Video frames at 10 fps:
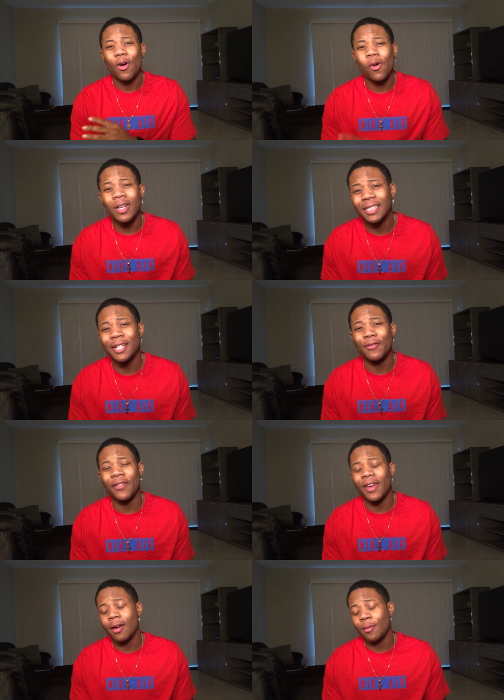What's up,
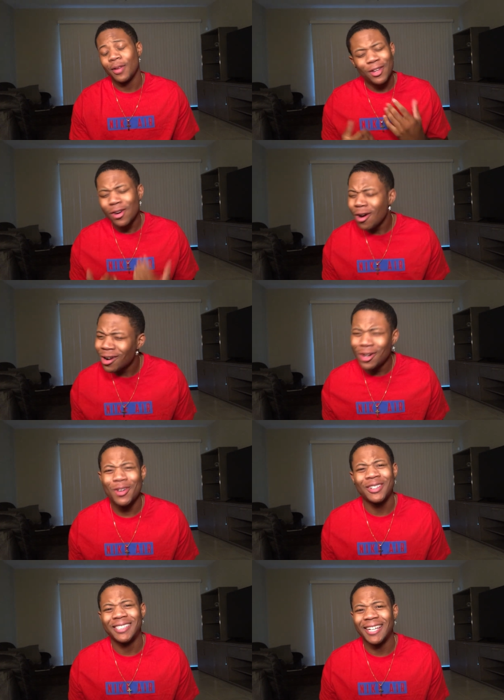fam? You already
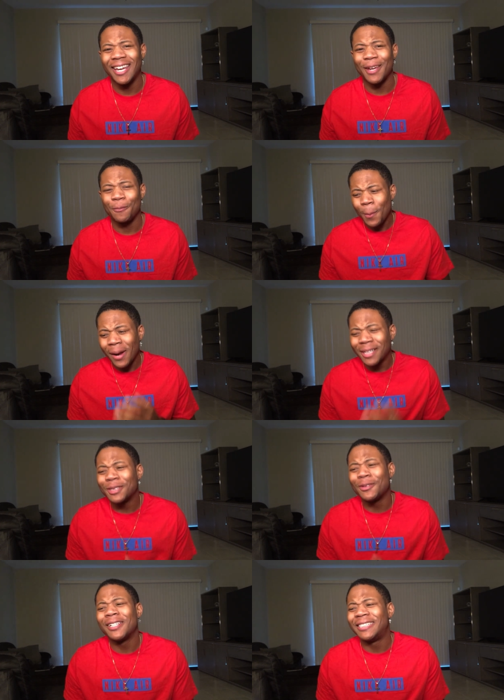know it's Tay, but I
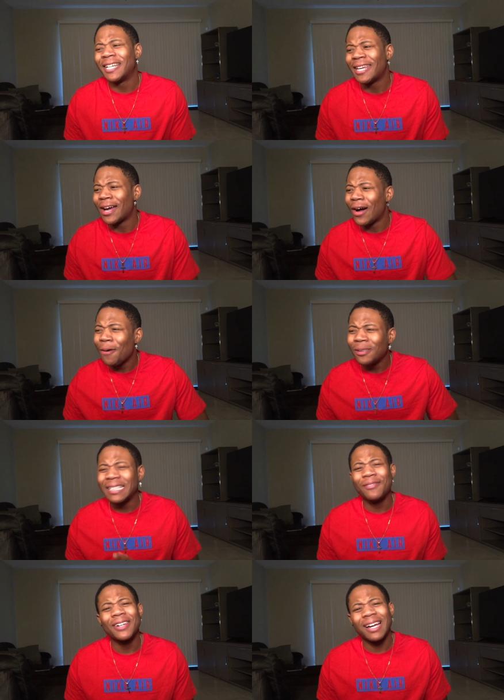just wanted to tell y'all, I was
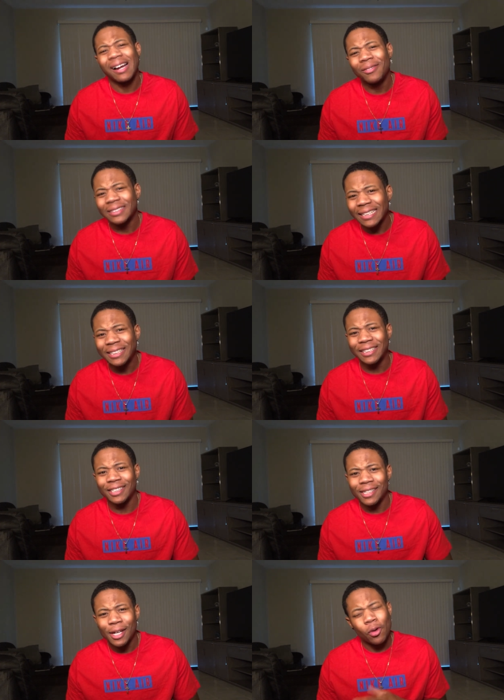having a
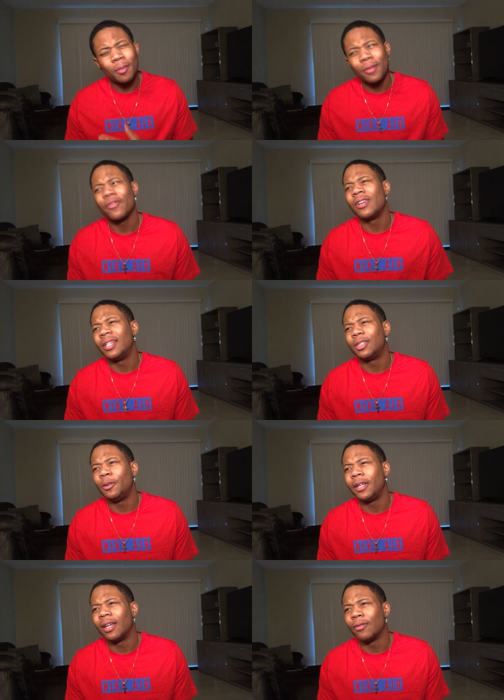conversation with my friend this
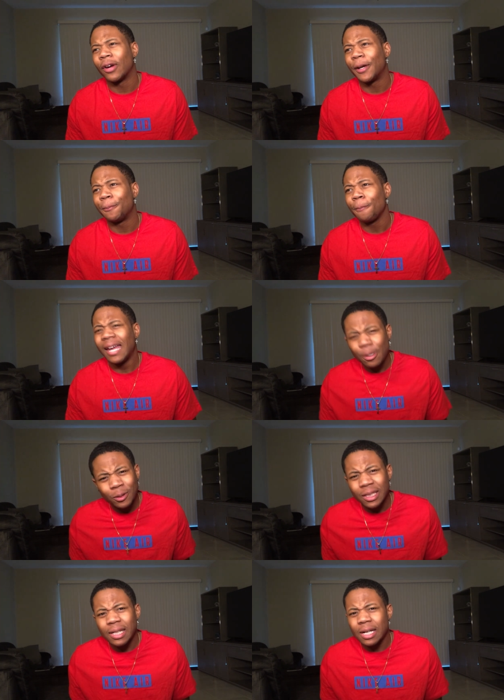weekend, right? And it
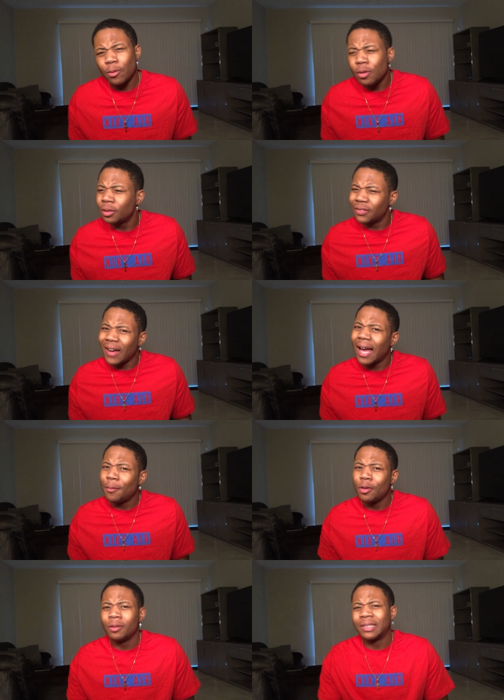was good. We was
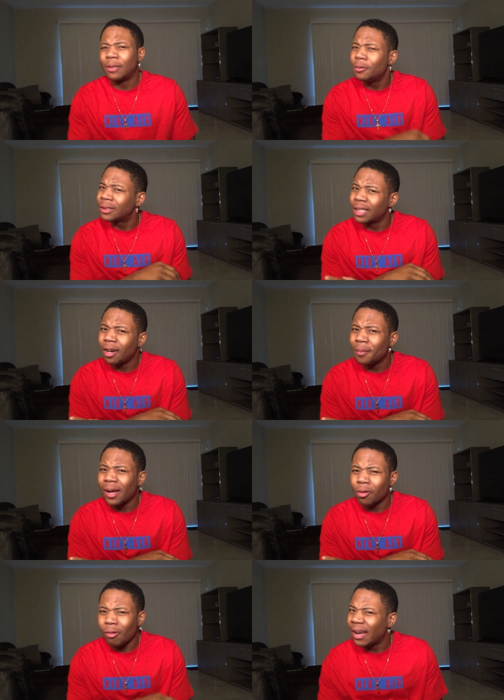vibing, you know what I'm saying? We was talking
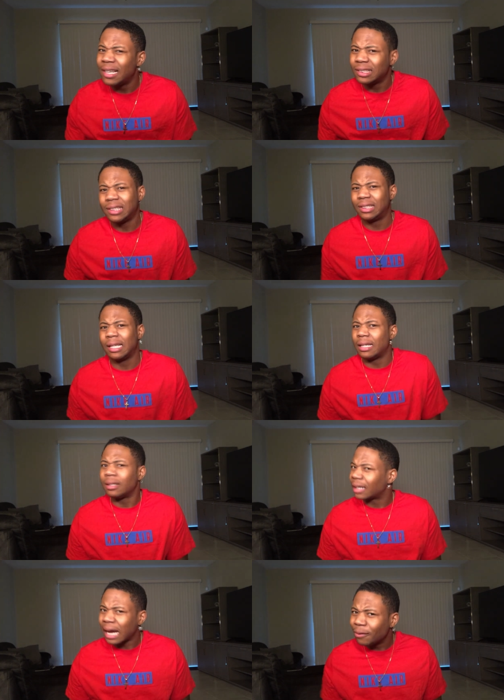about a range of
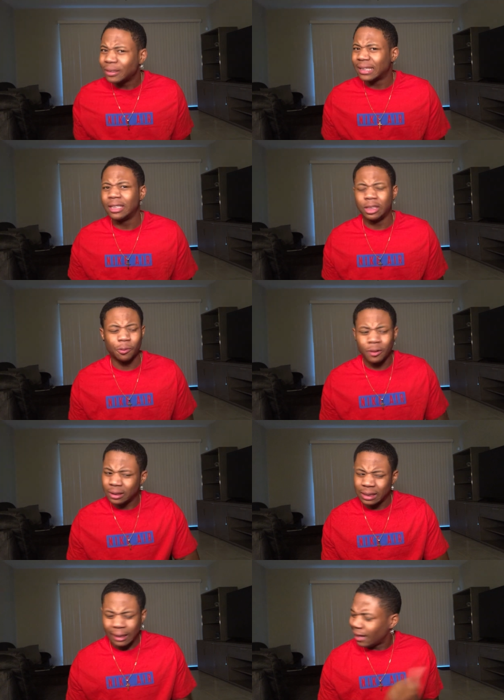shit. The conversation
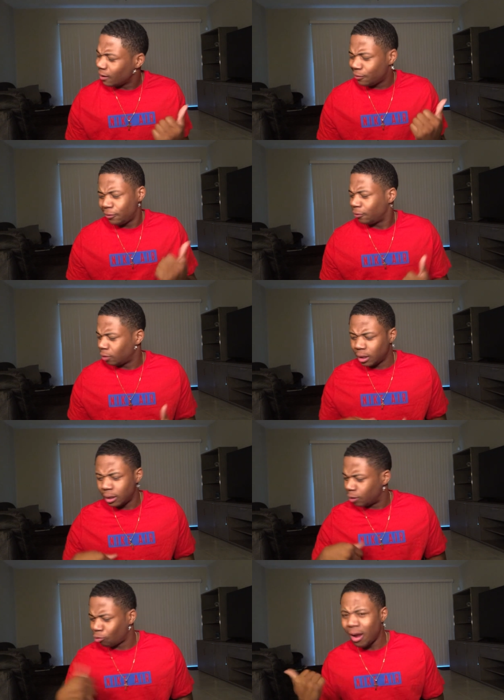was left,
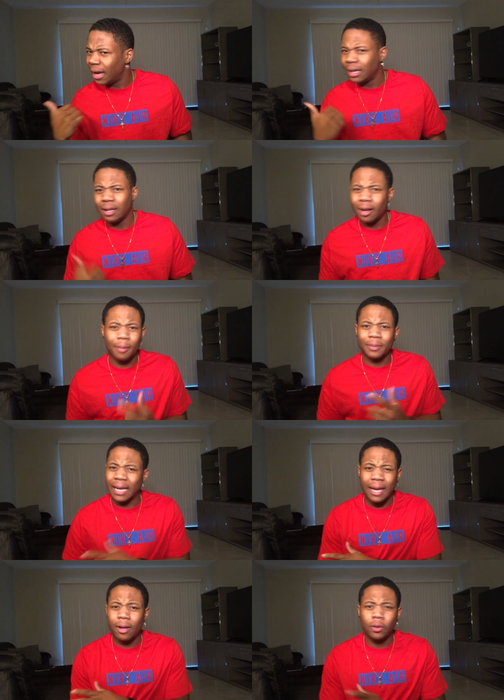uh, right, up,
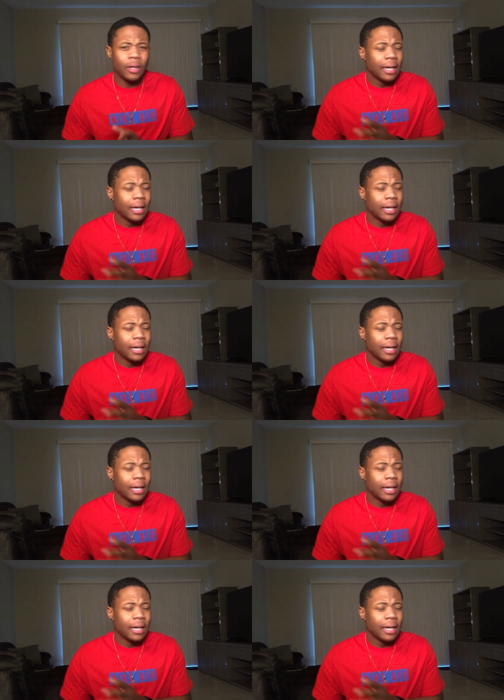down,